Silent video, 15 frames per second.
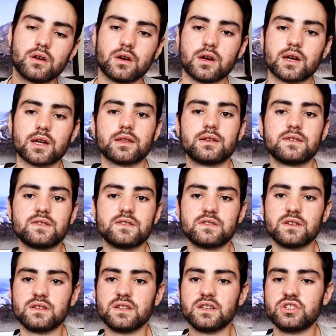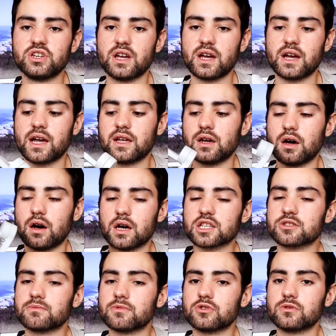This is the DJI
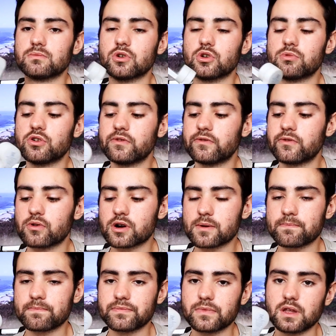Osmo Mobile 4.